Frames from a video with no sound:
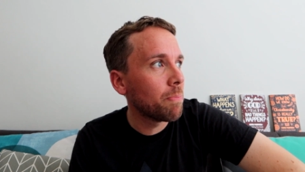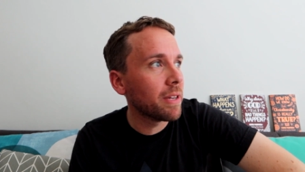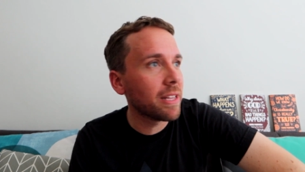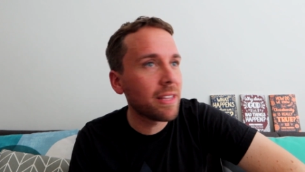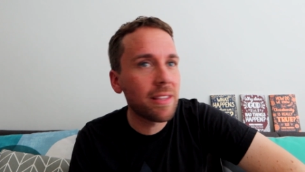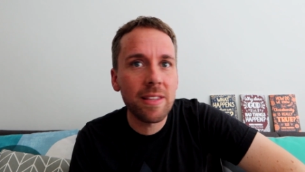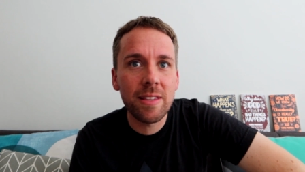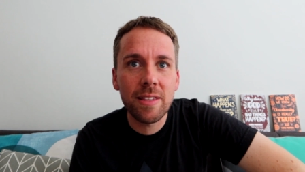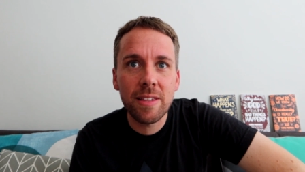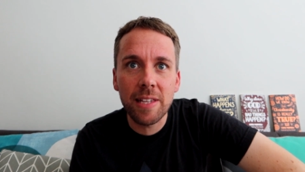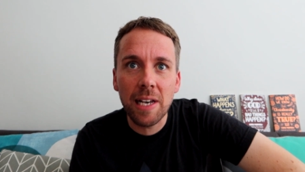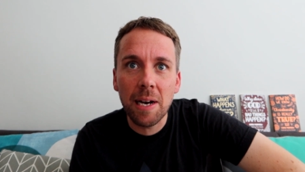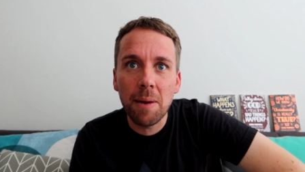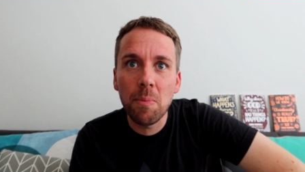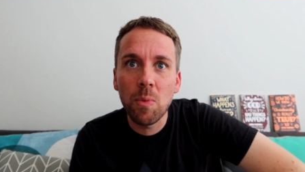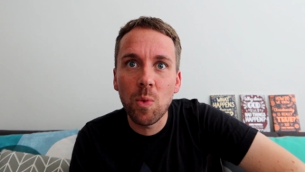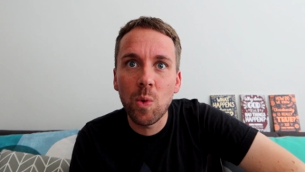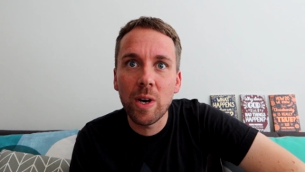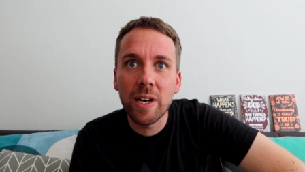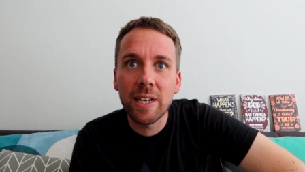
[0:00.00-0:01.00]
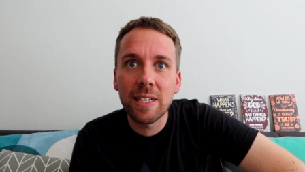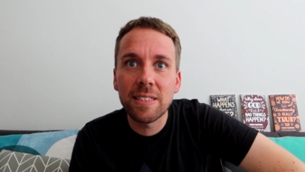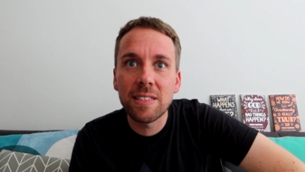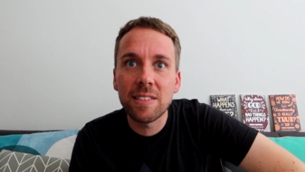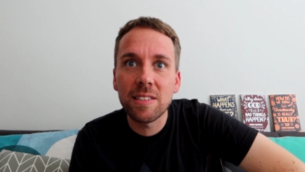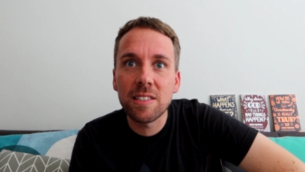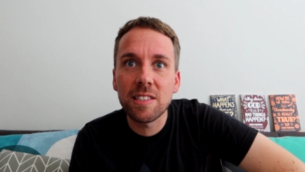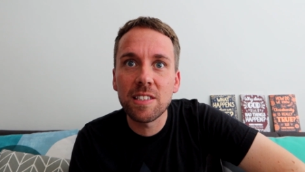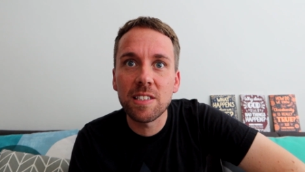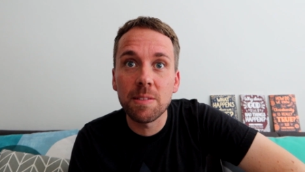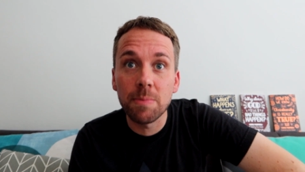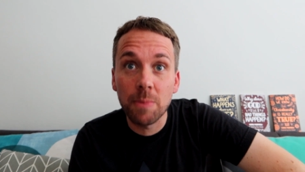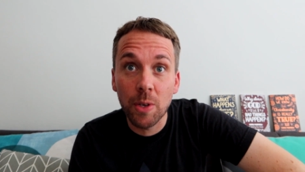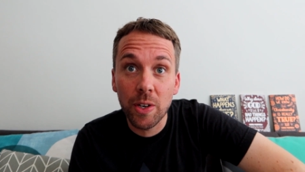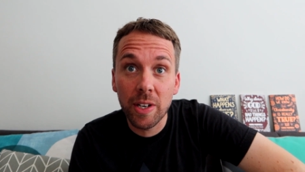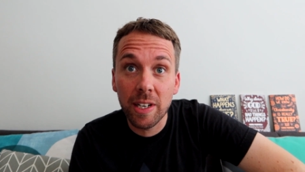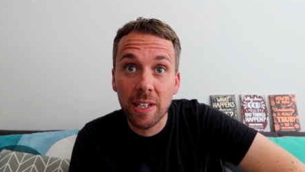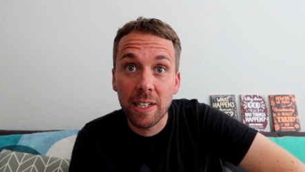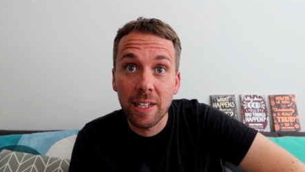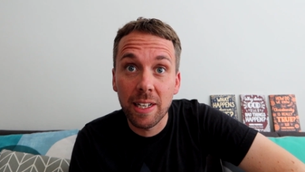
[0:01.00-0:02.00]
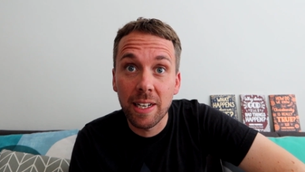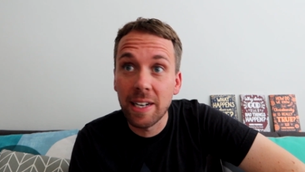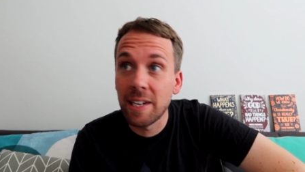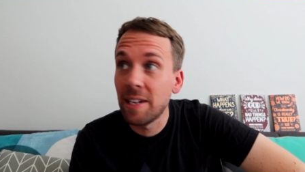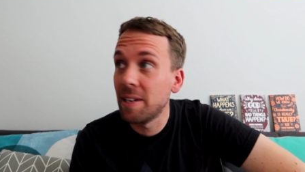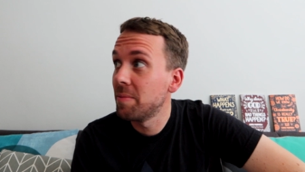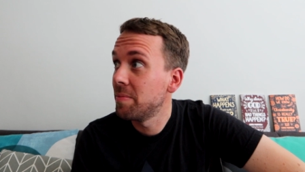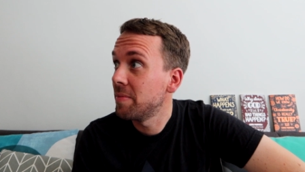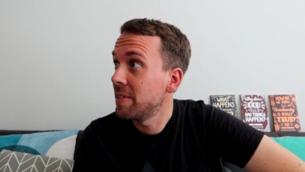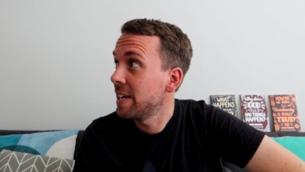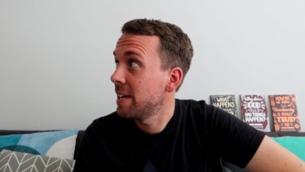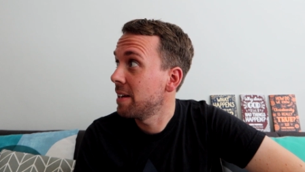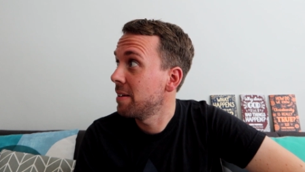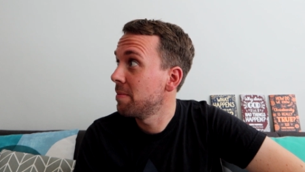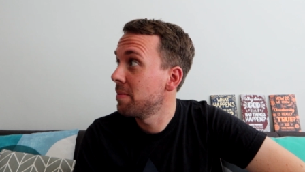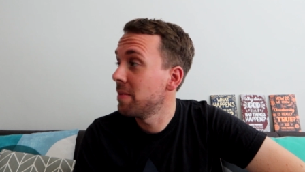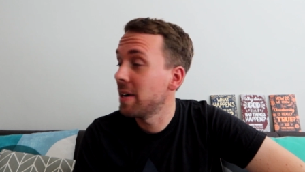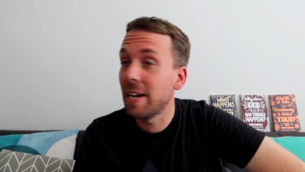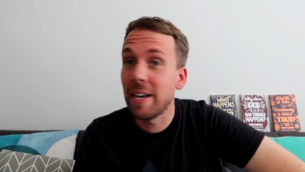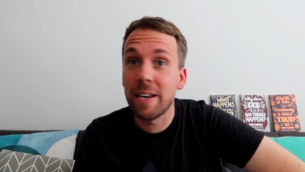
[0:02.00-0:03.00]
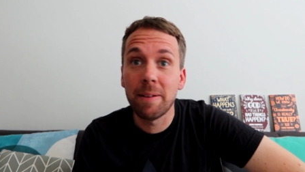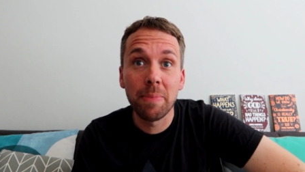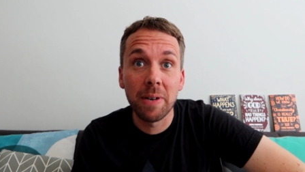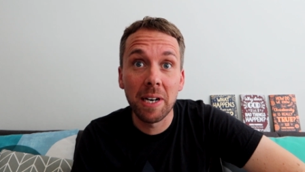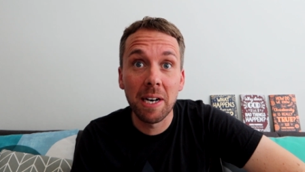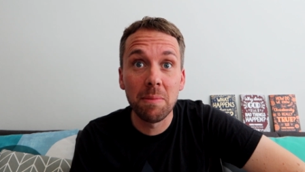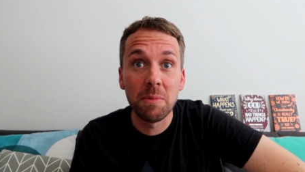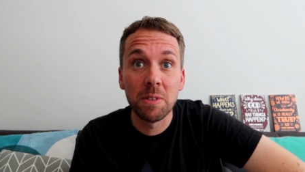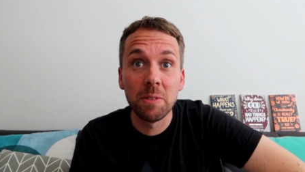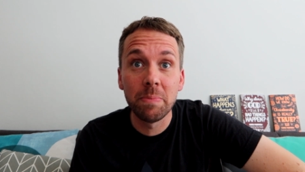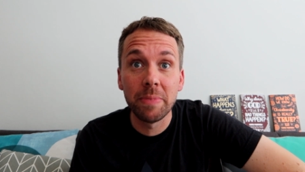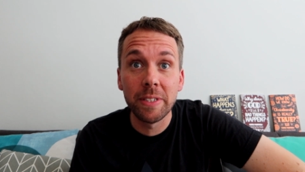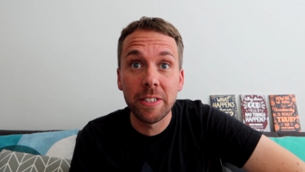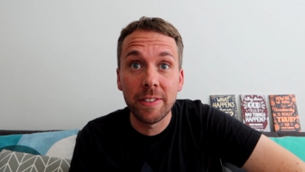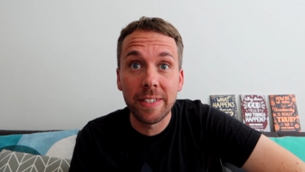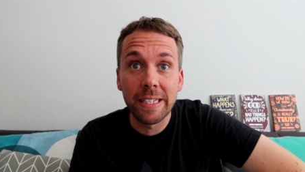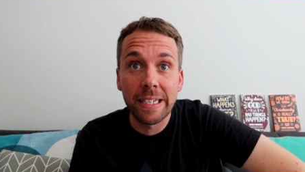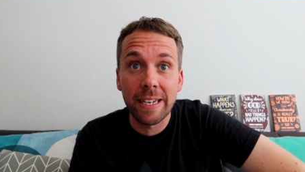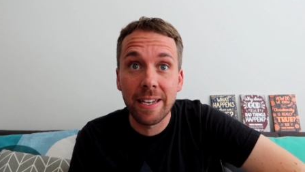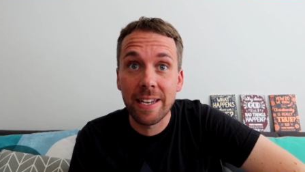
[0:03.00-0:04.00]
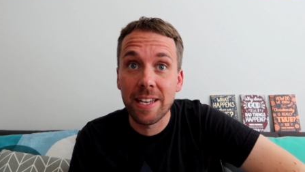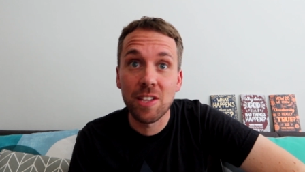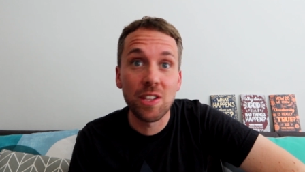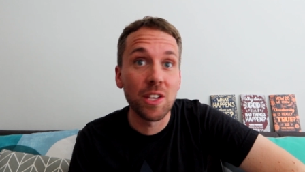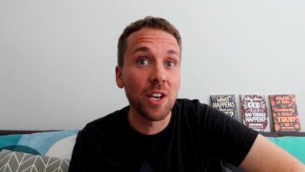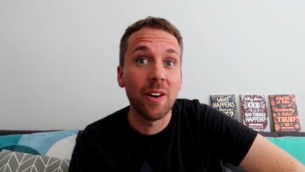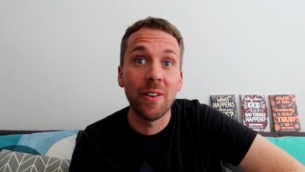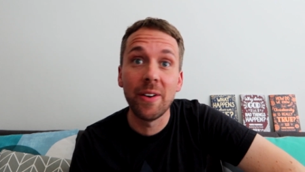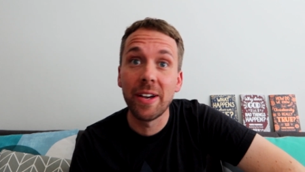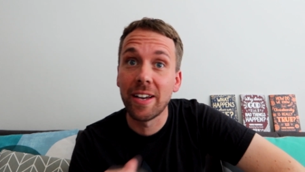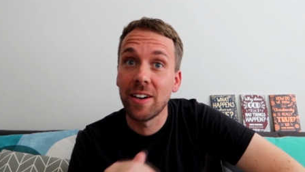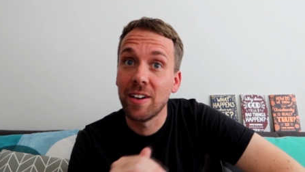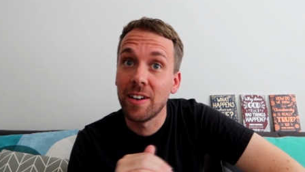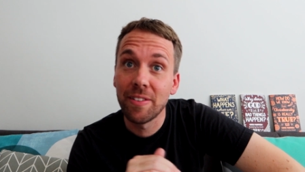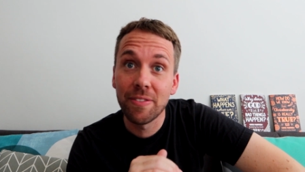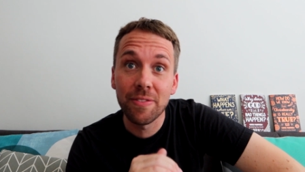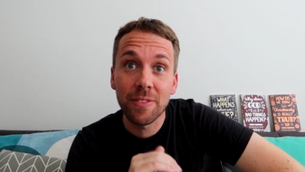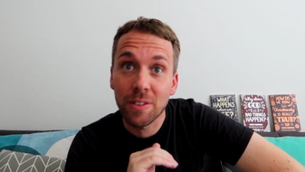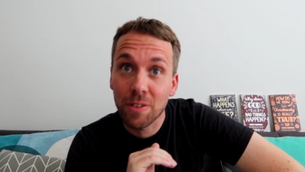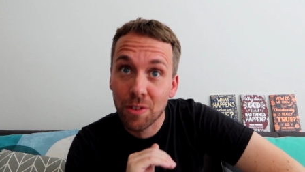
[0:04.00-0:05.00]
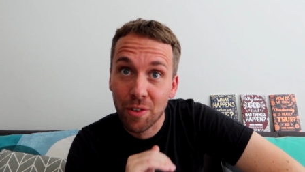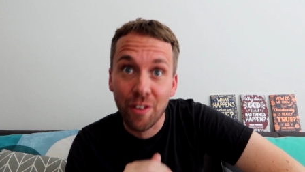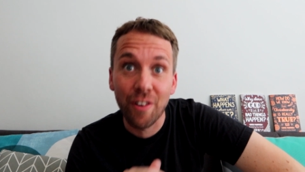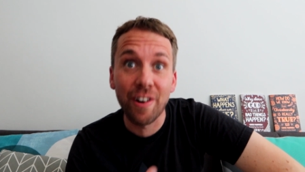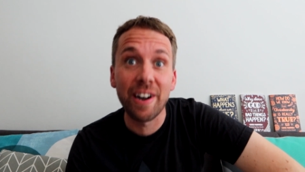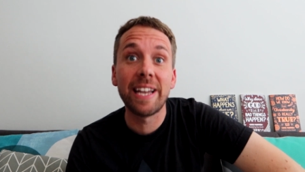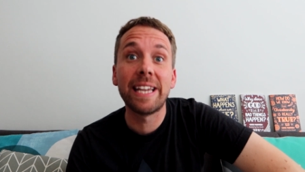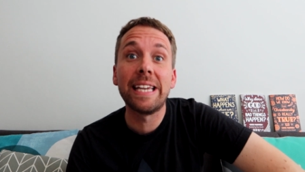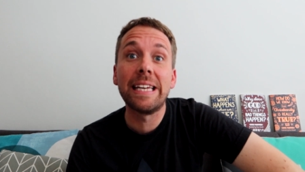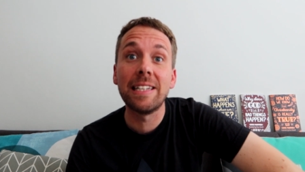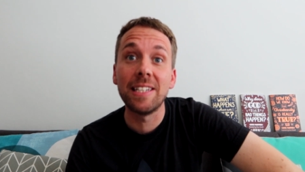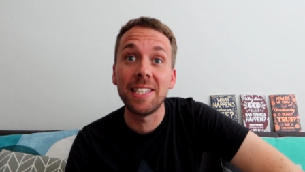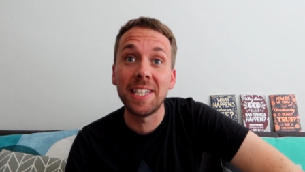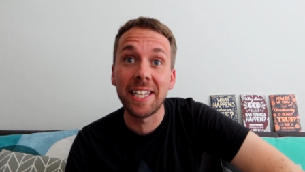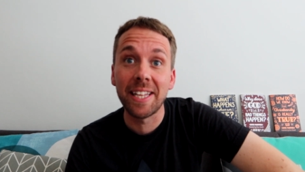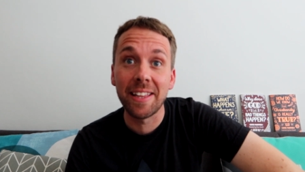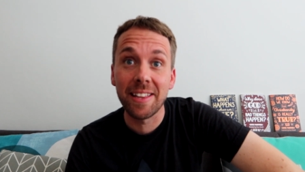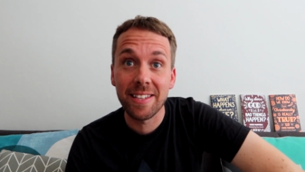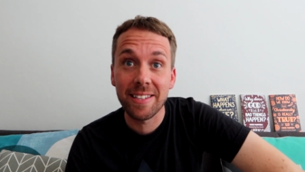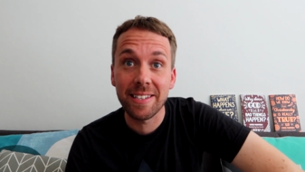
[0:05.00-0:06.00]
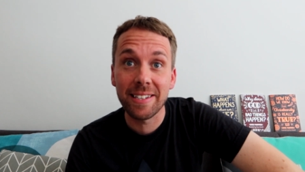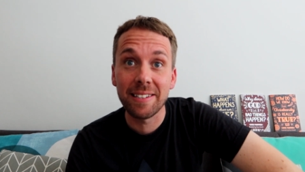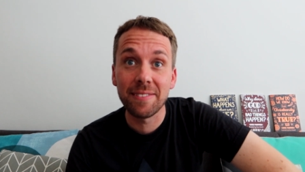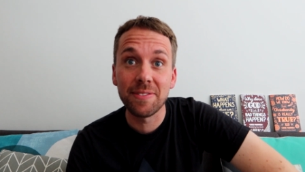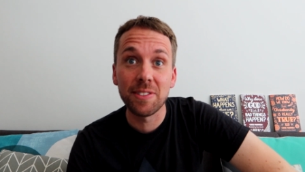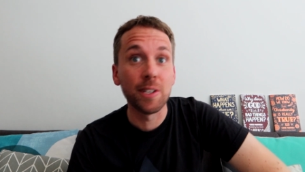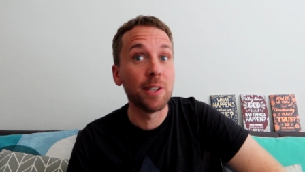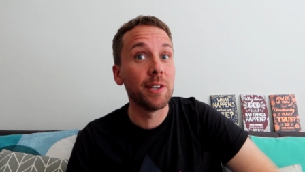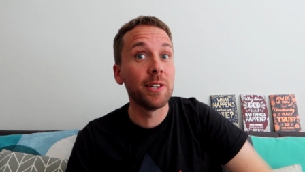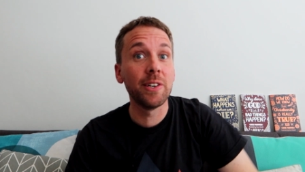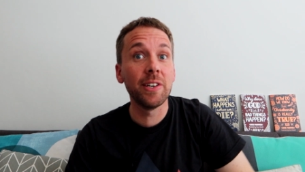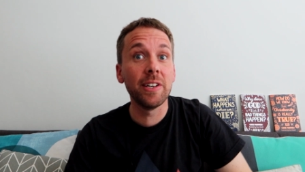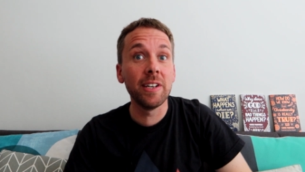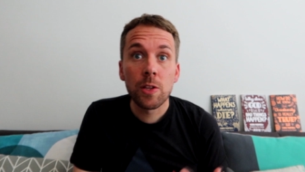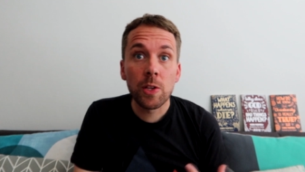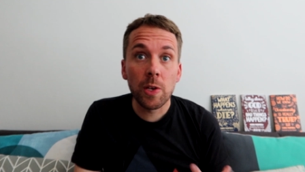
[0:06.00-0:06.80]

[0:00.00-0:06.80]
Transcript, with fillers: but someone's smoke alarm in my apartment building is going off regularly this afternoon.